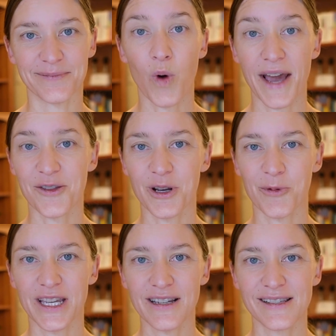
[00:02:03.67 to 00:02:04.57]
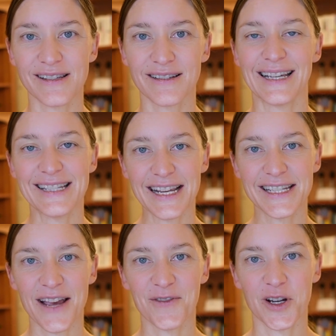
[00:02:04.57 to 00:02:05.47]
Why 3 weeks? It takes
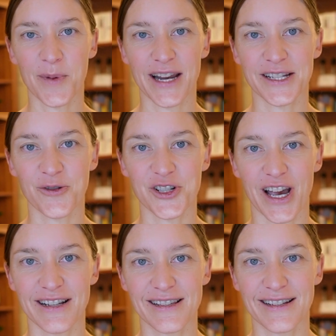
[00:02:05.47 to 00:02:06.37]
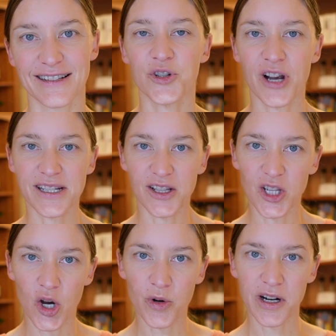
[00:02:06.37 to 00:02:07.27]
time for your body to adjust. We're trying to
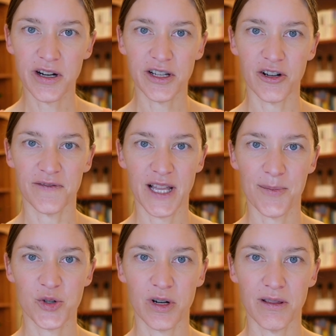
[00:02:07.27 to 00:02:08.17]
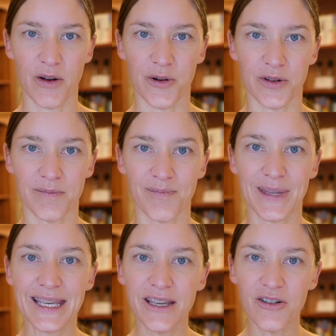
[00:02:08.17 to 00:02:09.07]
lower your inflammatory load,
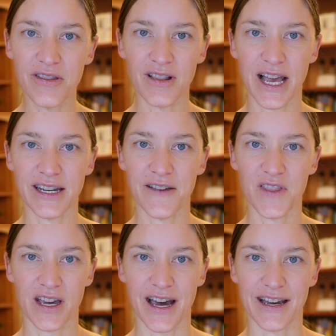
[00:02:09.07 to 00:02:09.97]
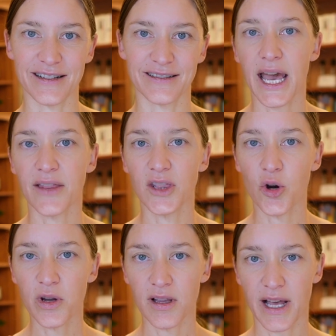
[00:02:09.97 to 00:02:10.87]
heal the lining of the gut, and
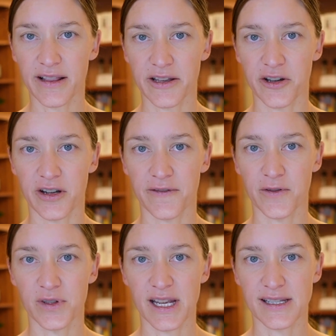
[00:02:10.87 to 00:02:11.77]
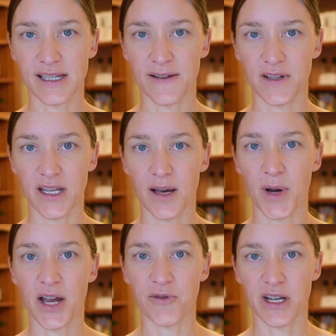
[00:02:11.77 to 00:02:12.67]
lower the likelihood of food sensitivity
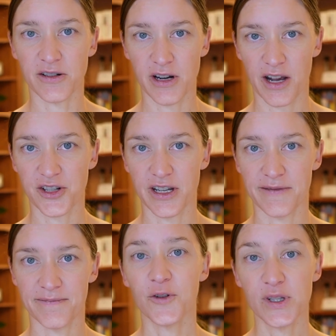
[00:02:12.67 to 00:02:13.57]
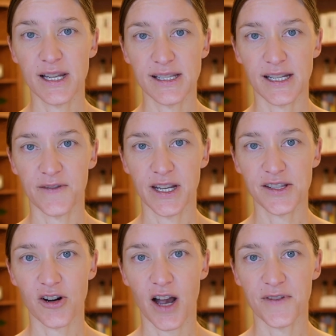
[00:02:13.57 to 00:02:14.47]
upon reintroduction. Food
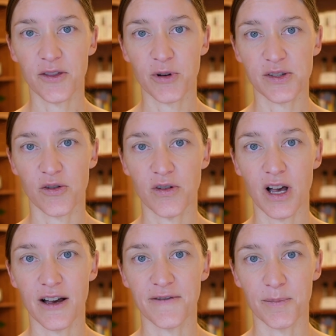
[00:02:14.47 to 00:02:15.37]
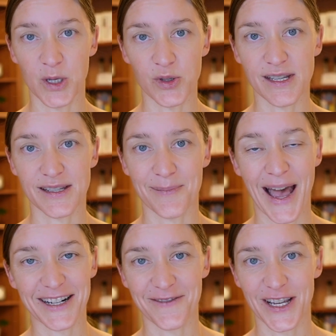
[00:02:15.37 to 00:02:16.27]
sensitivities are often the result of immune system
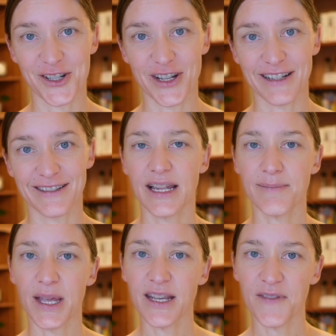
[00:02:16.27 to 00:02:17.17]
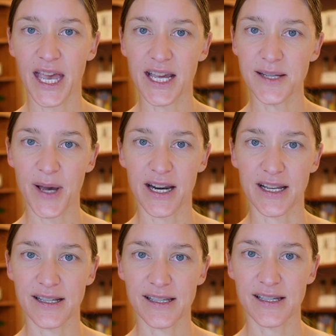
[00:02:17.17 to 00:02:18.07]
activation, and many of the
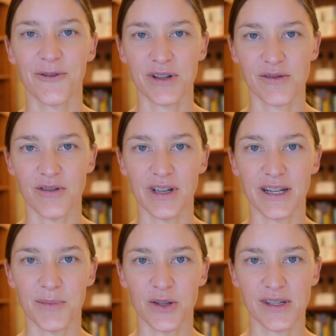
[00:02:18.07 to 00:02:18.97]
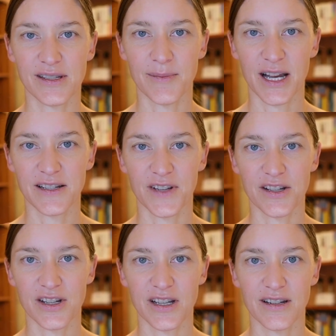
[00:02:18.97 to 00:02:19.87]
antibodies that result in immune system
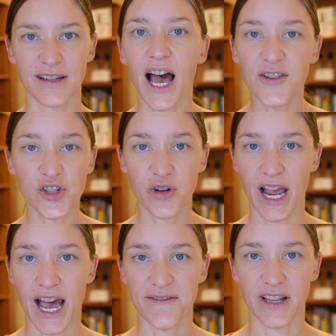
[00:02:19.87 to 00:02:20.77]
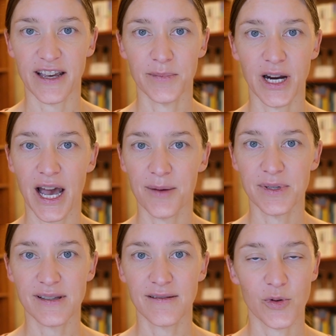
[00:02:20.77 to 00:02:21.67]
activation have a short half-life,
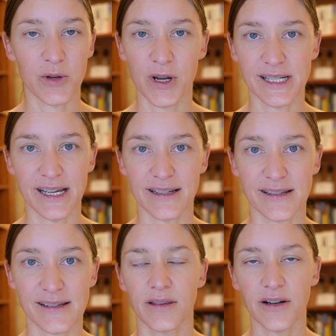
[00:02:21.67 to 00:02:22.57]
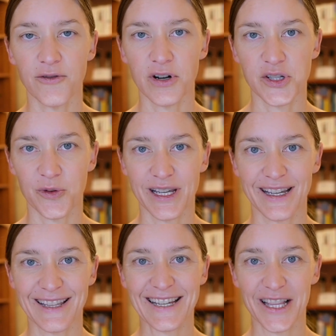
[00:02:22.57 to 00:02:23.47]
perhaps 21 days. Therefore,
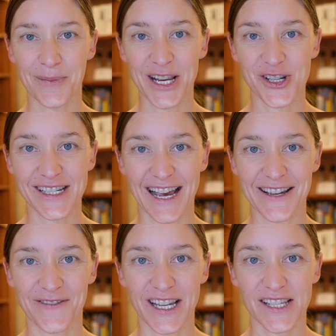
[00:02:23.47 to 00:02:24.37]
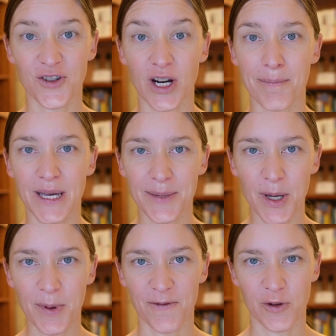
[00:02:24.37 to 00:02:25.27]
doing the elimination diet phase for a
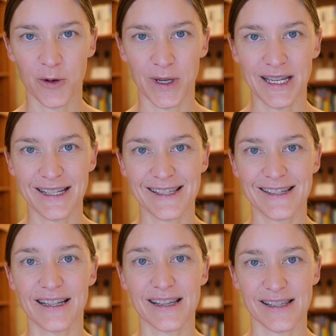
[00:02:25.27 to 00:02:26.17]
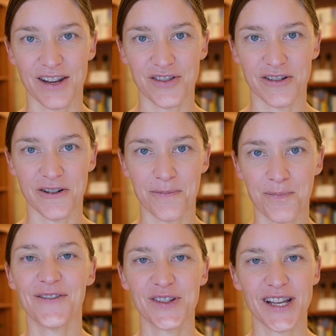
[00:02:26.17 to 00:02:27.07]
minimum of 3 weeks is essential.
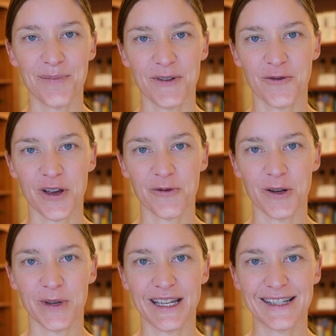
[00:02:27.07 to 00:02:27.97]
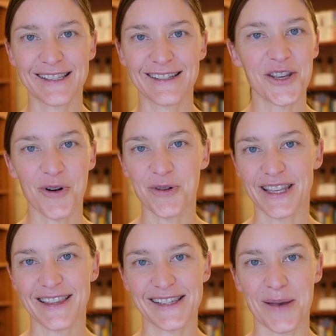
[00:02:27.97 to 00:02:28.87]
If you stop before 3 weeks, you won't
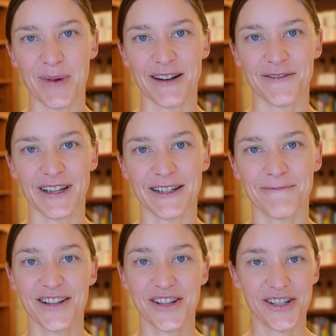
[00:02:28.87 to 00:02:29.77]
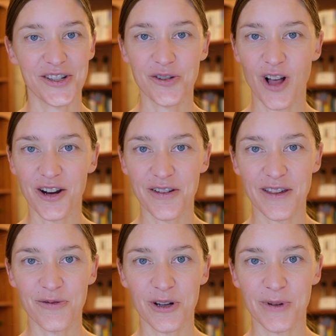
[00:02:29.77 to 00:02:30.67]
get the same benefit. Should you do longer
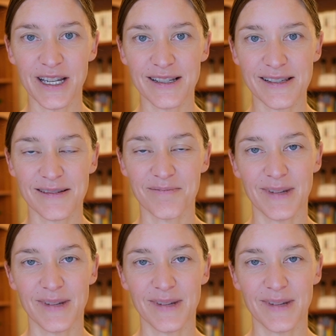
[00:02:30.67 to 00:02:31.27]
than 3 weeks?